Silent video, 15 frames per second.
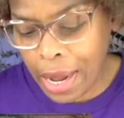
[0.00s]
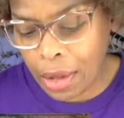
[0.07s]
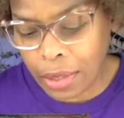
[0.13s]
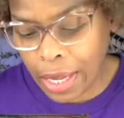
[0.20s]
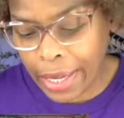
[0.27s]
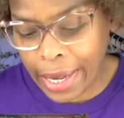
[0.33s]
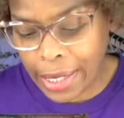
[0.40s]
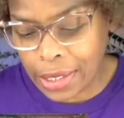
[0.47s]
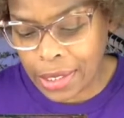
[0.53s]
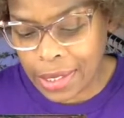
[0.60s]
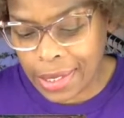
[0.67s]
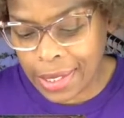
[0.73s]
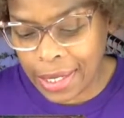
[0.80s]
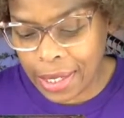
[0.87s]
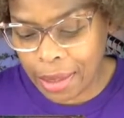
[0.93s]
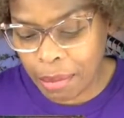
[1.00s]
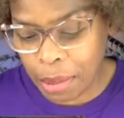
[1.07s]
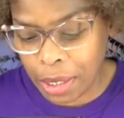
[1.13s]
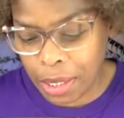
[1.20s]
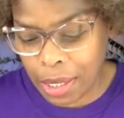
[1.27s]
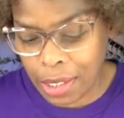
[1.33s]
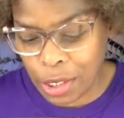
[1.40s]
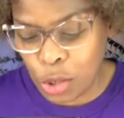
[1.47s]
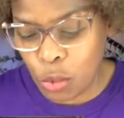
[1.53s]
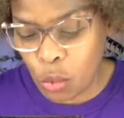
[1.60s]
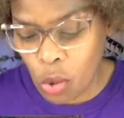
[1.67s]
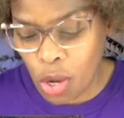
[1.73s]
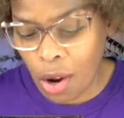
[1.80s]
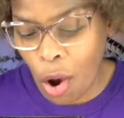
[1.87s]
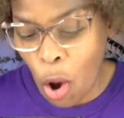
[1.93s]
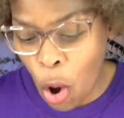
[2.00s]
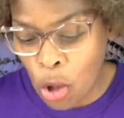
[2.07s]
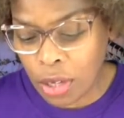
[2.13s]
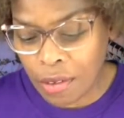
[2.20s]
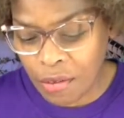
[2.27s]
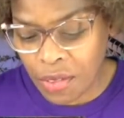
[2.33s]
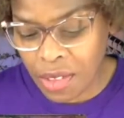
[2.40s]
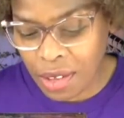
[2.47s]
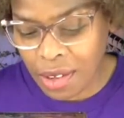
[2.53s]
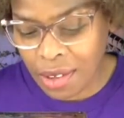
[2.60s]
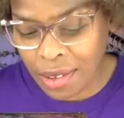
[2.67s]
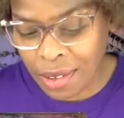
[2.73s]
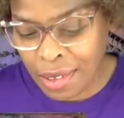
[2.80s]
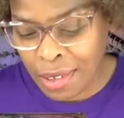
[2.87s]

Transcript: out like I just did because you want all of the